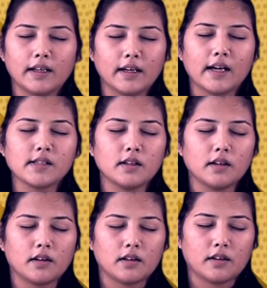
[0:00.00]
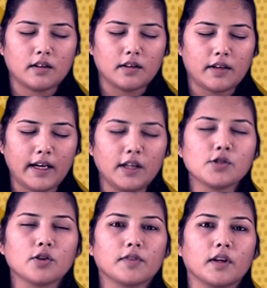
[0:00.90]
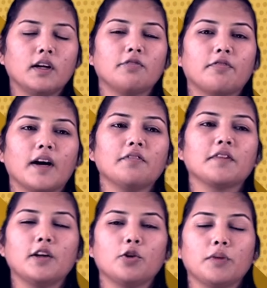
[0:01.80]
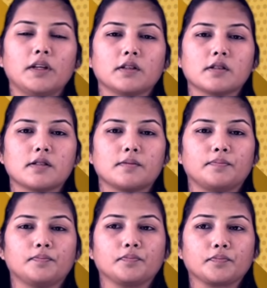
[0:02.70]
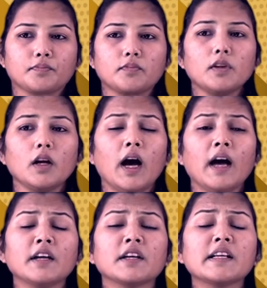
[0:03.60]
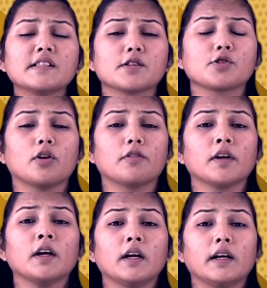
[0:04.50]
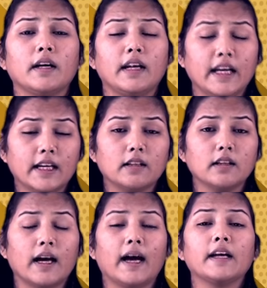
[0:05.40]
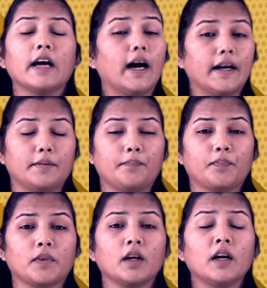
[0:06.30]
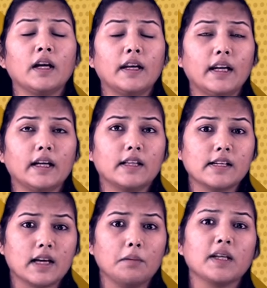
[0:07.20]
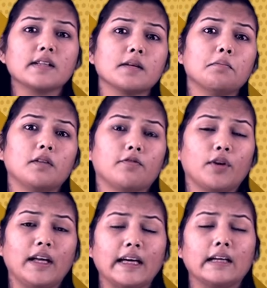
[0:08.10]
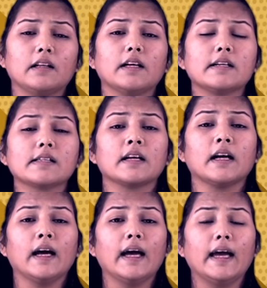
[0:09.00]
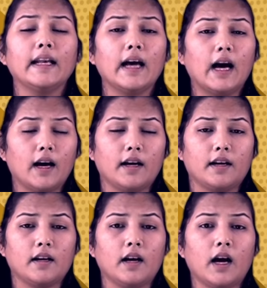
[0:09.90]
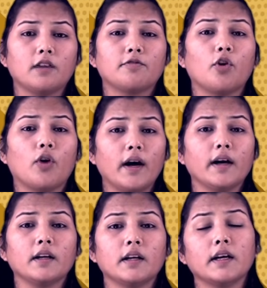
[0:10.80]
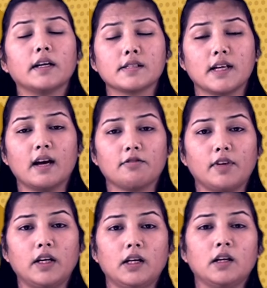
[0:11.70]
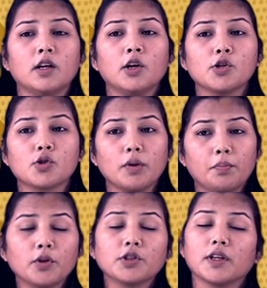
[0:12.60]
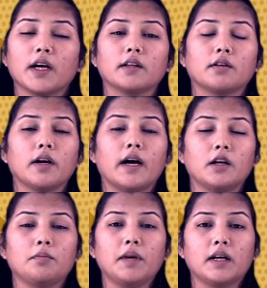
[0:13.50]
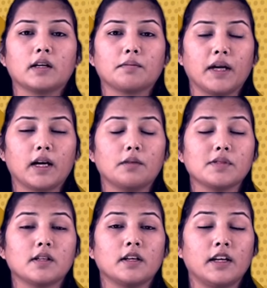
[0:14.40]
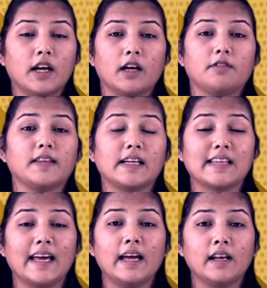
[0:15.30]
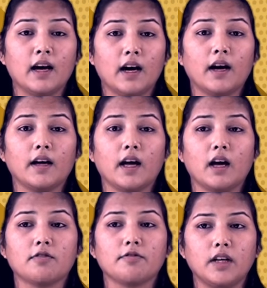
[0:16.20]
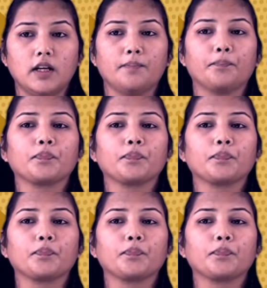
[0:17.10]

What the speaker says: has a radius of 35 kilometers and it consists of nickel and iron. The chemical symbol for nickel is Ni and for iron it is Fe. So we put together and it becomes knife, that's NiFe.